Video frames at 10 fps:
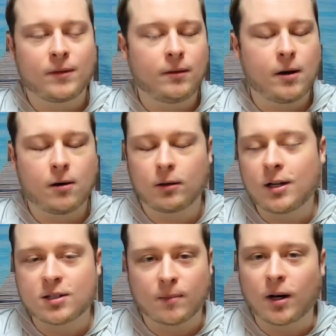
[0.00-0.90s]
nearly
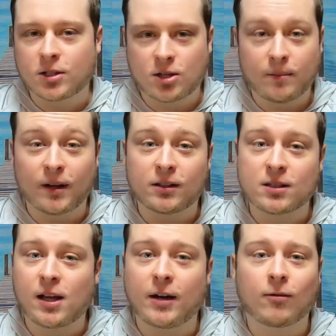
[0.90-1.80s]
as much about this
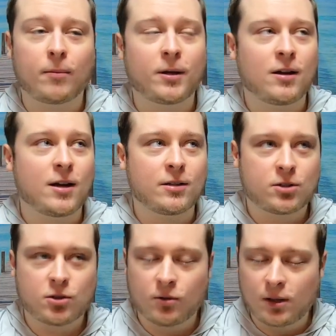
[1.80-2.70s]
line rubbing
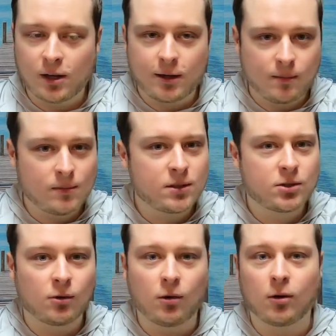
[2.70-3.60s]
against tree
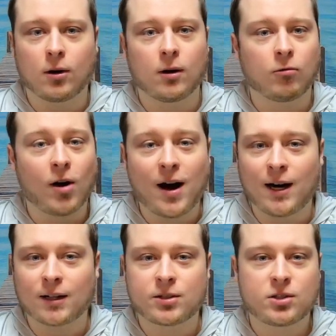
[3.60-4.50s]
limbs or
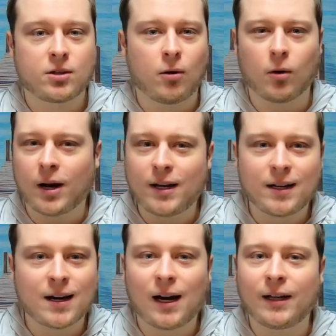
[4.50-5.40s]
rocks or any
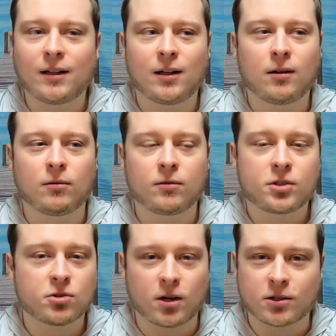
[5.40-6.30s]
kind of
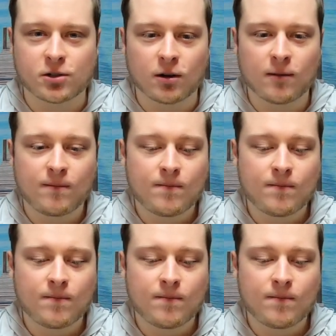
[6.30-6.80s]
structure.